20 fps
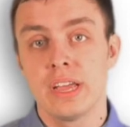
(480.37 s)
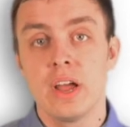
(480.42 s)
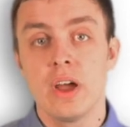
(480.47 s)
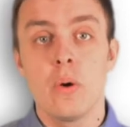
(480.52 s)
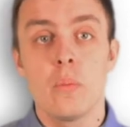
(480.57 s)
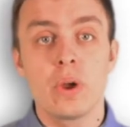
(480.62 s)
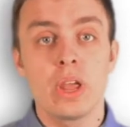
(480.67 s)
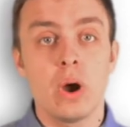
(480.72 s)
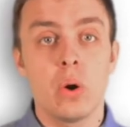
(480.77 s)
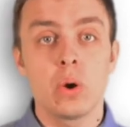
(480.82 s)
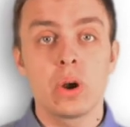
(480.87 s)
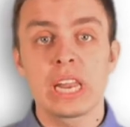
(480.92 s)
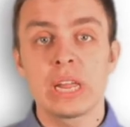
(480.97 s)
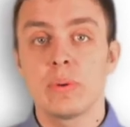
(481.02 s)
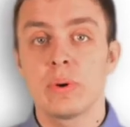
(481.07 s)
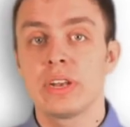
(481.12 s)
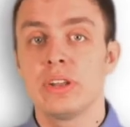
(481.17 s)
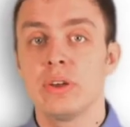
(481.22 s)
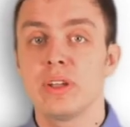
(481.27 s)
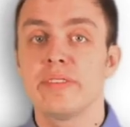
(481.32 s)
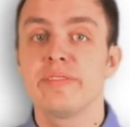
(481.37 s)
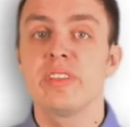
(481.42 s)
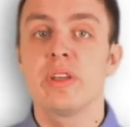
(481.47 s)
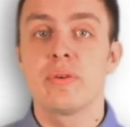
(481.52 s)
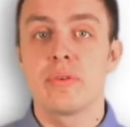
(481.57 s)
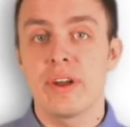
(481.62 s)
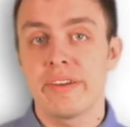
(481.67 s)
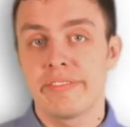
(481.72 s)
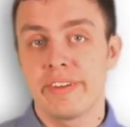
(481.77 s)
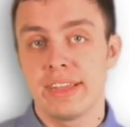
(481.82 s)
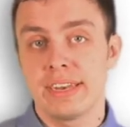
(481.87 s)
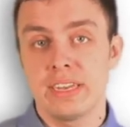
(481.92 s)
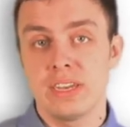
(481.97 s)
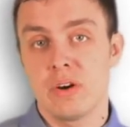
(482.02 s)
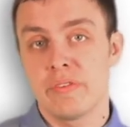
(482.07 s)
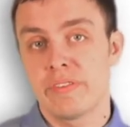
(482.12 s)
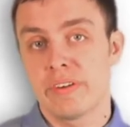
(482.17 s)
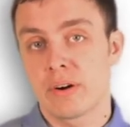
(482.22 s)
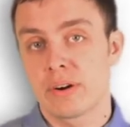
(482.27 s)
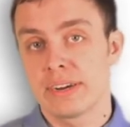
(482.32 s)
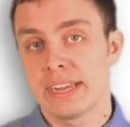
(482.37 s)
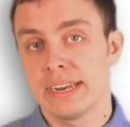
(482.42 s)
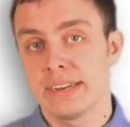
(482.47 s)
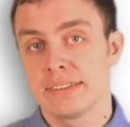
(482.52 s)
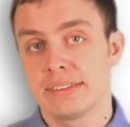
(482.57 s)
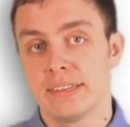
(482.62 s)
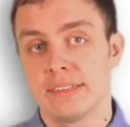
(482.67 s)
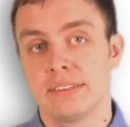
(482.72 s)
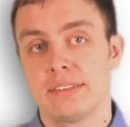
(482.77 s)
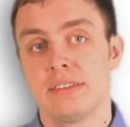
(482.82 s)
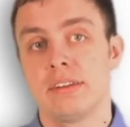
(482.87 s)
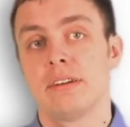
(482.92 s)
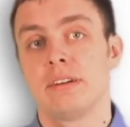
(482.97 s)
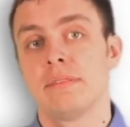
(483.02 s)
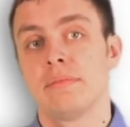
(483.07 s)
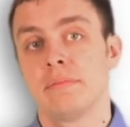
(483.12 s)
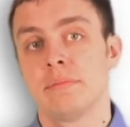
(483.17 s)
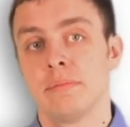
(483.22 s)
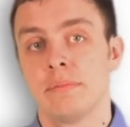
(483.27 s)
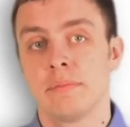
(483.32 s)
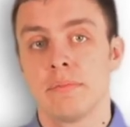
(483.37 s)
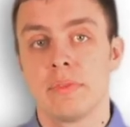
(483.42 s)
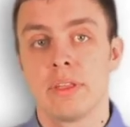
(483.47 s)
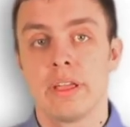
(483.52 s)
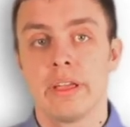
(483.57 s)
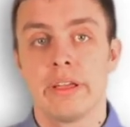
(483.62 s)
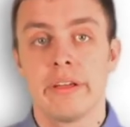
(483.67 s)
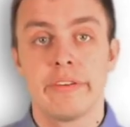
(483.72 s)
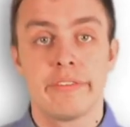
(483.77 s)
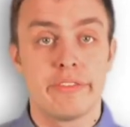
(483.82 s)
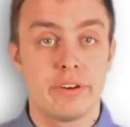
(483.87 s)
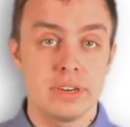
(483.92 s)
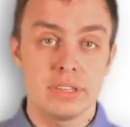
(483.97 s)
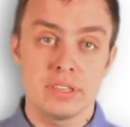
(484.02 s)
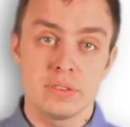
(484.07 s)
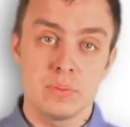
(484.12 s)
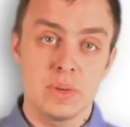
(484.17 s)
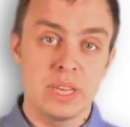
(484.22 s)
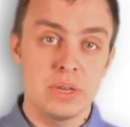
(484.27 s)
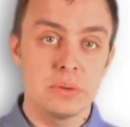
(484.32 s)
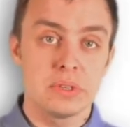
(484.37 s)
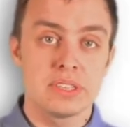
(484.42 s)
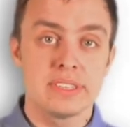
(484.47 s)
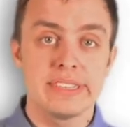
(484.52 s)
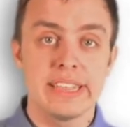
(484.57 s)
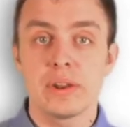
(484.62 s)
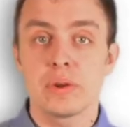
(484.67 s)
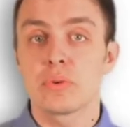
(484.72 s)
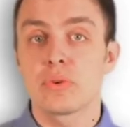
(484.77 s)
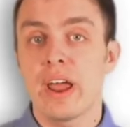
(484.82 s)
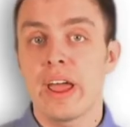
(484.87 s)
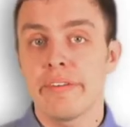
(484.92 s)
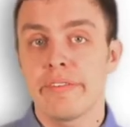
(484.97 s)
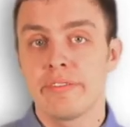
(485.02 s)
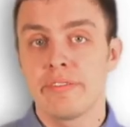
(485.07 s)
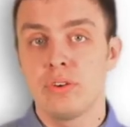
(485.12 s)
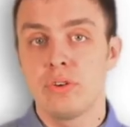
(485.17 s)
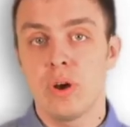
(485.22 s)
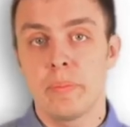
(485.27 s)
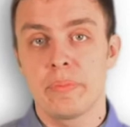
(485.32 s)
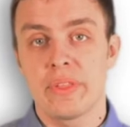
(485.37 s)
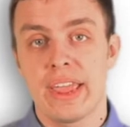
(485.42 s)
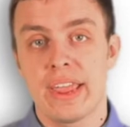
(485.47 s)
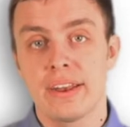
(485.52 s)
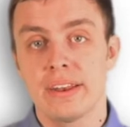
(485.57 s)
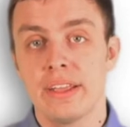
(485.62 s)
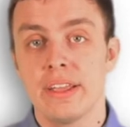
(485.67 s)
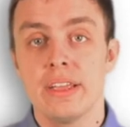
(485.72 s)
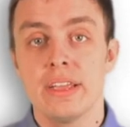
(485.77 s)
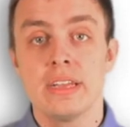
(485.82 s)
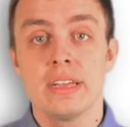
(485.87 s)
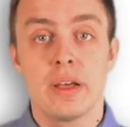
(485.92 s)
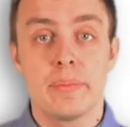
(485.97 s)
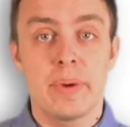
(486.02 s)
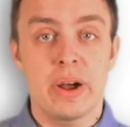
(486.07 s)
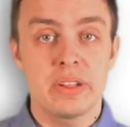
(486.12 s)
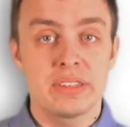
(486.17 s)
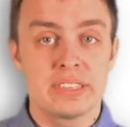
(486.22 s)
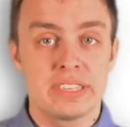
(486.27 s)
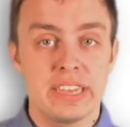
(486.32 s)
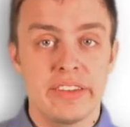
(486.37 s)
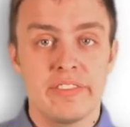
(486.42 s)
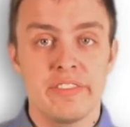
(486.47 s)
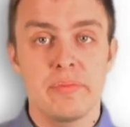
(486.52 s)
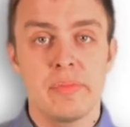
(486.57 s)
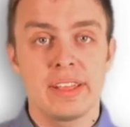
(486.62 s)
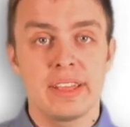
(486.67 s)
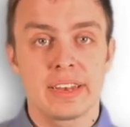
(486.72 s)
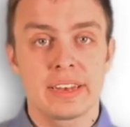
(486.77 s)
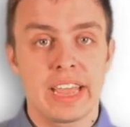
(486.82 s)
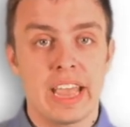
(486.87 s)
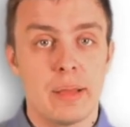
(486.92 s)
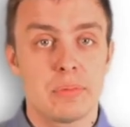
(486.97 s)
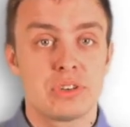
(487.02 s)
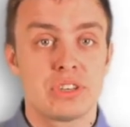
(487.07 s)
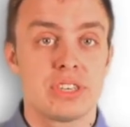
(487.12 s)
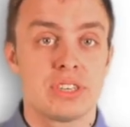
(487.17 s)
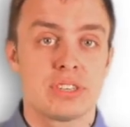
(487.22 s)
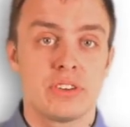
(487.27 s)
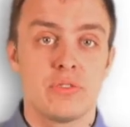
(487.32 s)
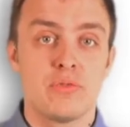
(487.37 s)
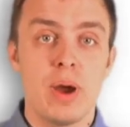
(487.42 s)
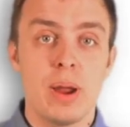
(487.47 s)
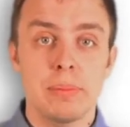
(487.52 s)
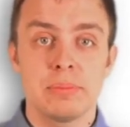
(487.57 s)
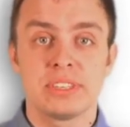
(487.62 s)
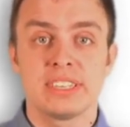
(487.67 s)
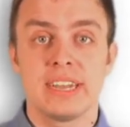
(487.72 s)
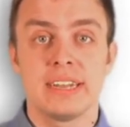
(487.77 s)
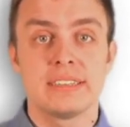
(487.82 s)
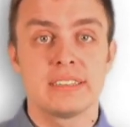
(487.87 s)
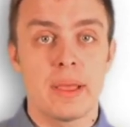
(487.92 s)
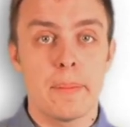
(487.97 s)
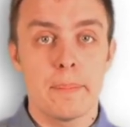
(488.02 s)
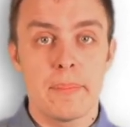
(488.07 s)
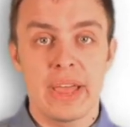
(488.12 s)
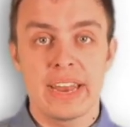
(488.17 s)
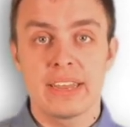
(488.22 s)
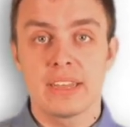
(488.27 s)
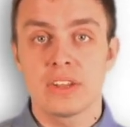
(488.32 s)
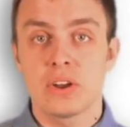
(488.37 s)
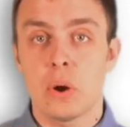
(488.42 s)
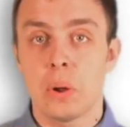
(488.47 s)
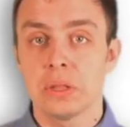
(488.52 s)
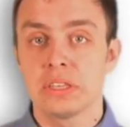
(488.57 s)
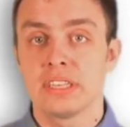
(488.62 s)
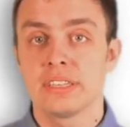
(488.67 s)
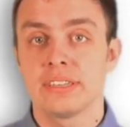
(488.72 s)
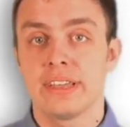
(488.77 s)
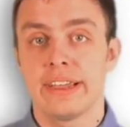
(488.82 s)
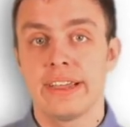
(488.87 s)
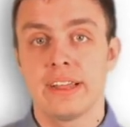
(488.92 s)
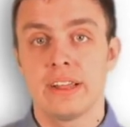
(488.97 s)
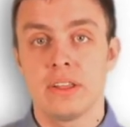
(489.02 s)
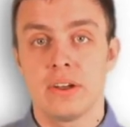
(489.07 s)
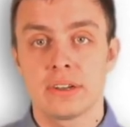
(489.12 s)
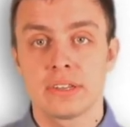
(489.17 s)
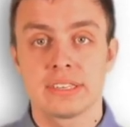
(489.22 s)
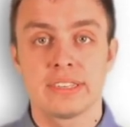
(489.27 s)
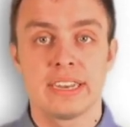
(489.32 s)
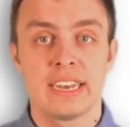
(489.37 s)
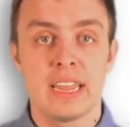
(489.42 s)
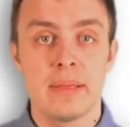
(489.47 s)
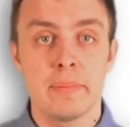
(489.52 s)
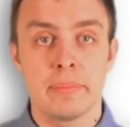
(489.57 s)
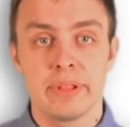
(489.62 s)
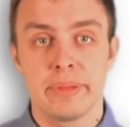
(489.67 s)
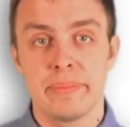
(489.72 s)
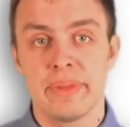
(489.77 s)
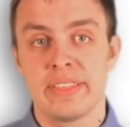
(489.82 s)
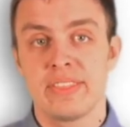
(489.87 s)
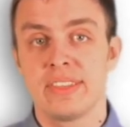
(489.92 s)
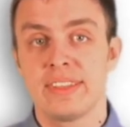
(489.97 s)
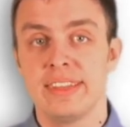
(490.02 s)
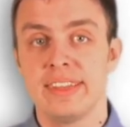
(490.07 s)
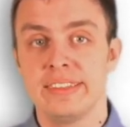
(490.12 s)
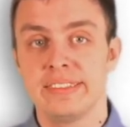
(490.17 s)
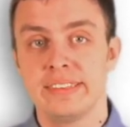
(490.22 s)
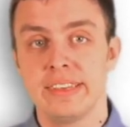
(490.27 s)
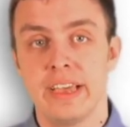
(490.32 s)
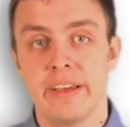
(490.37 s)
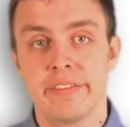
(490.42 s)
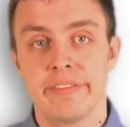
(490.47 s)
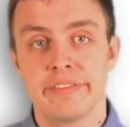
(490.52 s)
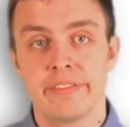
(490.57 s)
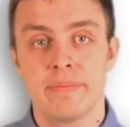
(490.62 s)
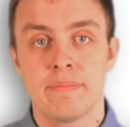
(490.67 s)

we only want to give you a rough idea of our datasets here. First, we use Netograph to obtain about 7 million captures of websites embedding consent dialogues that implement the TCF.